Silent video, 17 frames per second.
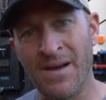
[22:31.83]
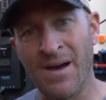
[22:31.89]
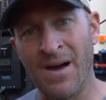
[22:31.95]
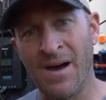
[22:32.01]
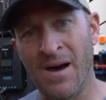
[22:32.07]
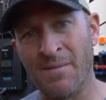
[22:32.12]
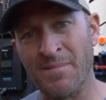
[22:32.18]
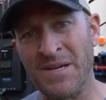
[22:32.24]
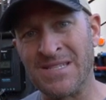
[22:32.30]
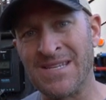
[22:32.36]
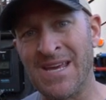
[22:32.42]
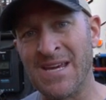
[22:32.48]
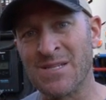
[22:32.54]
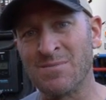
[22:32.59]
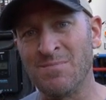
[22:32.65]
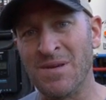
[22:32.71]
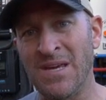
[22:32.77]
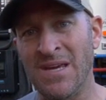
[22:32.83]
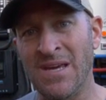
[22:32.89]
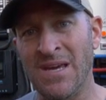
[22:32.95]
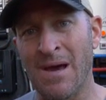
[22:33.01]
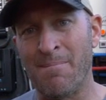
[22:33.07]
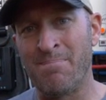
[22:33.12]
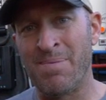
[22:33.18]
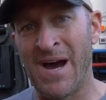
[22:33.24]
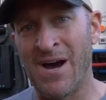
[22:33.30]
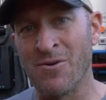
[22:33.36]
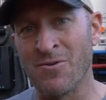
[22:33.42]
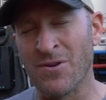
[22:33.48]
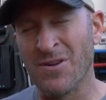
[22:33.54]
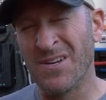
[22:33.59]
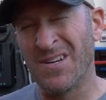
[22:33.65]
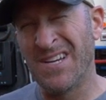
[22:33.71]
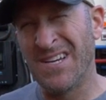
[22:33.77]
It takes me
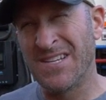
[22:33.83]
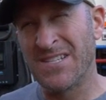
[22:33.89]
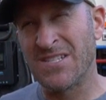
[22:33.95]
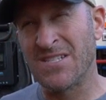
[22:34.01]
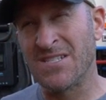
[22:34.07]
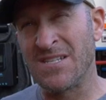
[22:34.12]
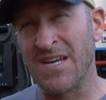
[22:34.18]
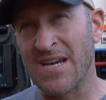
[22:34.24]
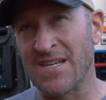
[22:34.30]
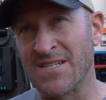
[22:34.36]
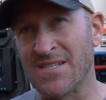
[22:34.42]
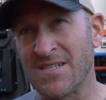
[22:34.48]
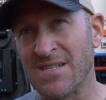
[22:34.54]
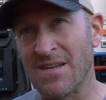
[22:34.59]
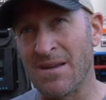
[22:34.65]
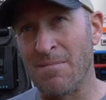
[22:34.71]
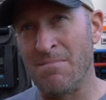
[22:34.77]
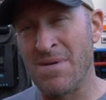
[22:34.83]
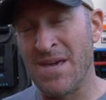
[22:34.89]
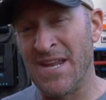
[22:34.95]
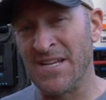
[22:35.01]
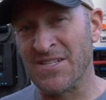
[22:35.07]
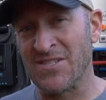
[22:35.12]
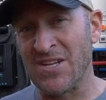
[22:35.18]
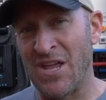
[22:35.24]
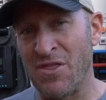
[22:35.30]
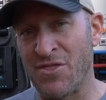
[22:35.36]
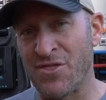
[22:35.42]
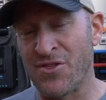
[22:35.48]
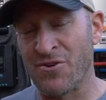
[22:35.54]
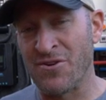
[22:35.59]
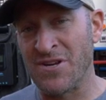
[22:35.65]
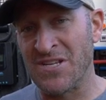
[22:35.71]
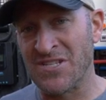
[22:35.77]
about 6 minutes and
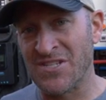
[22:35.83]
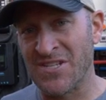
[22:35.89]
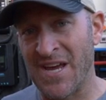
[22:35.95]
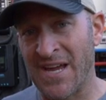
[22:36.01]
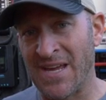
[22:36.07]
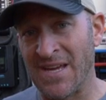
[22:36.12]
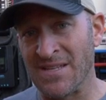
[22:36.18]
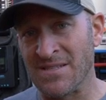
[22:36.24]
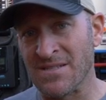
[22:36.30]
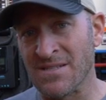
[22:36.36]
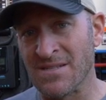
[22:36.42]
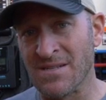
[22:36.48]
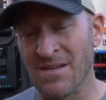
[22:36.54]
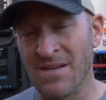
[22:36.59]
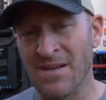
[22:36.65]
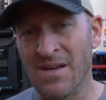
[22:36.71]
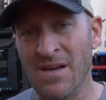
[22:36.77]
30 seconds